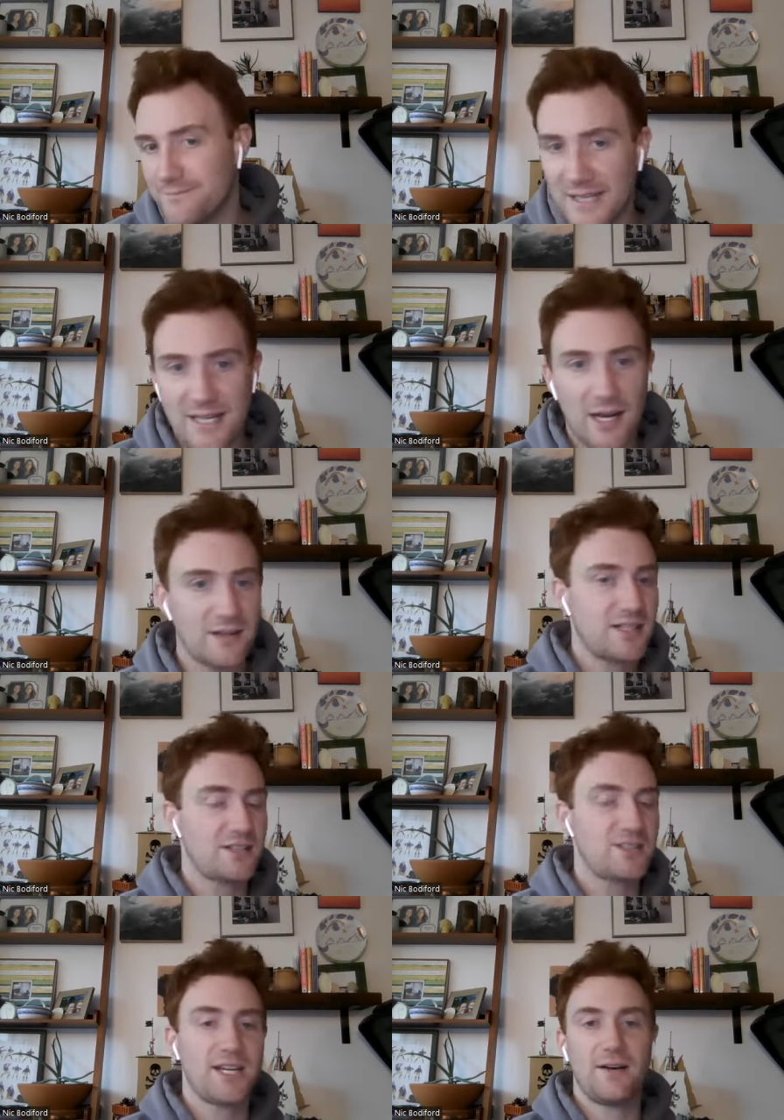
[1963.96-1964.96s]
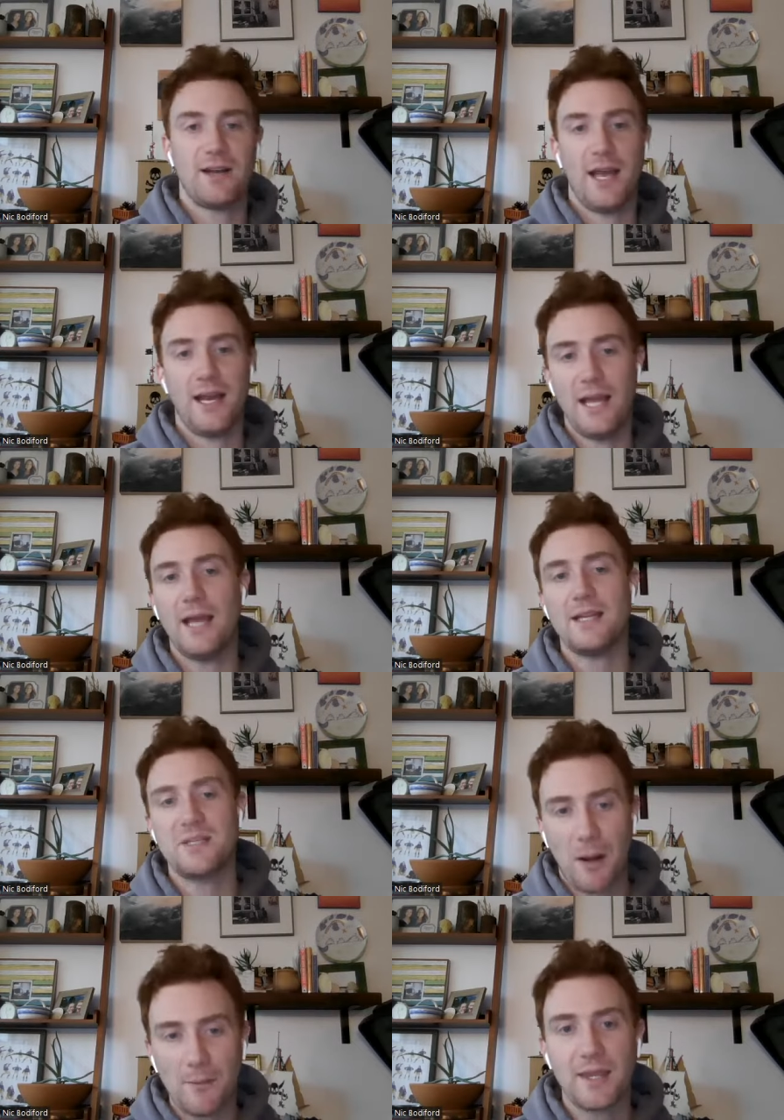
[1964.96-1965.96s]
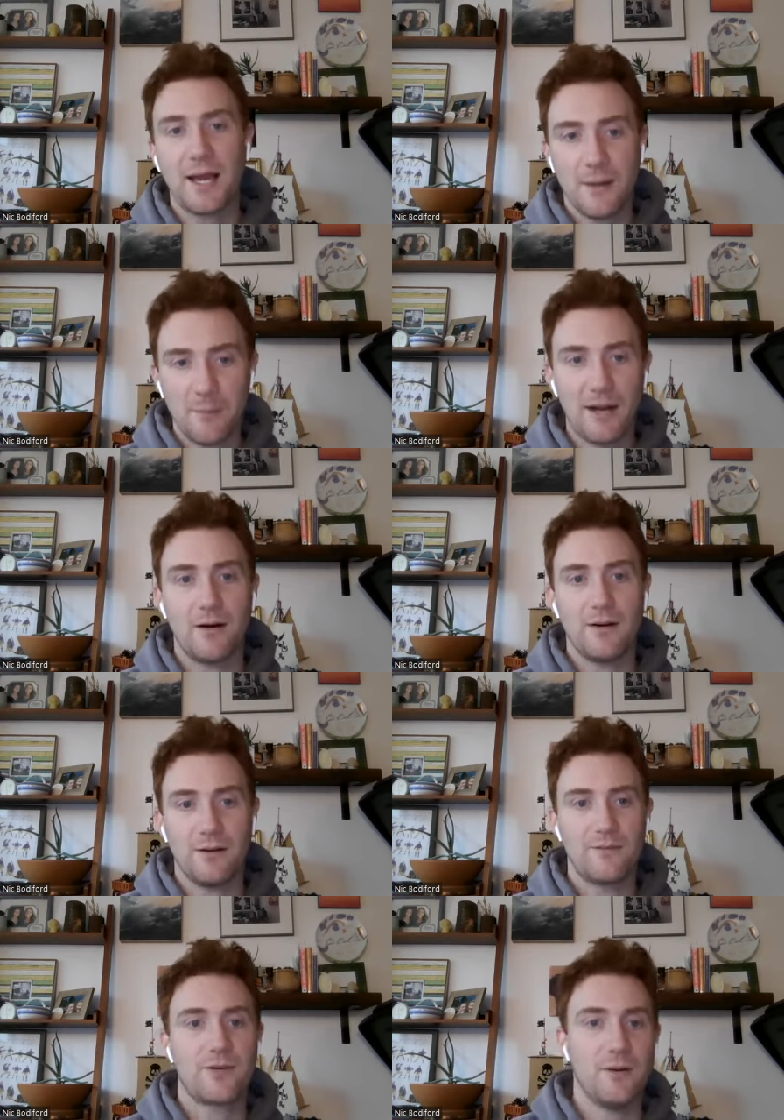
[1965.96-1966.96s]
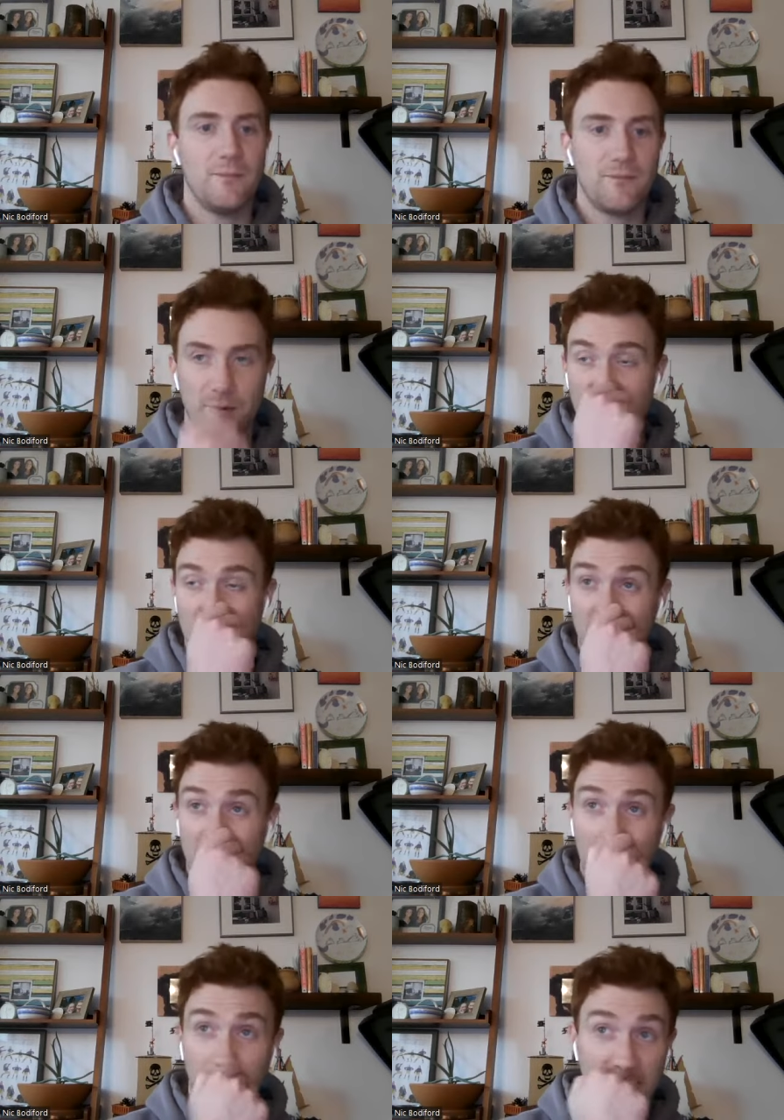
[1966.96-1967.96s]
He got the touchdown, and he, he's probably the guy to bet on from from here on out.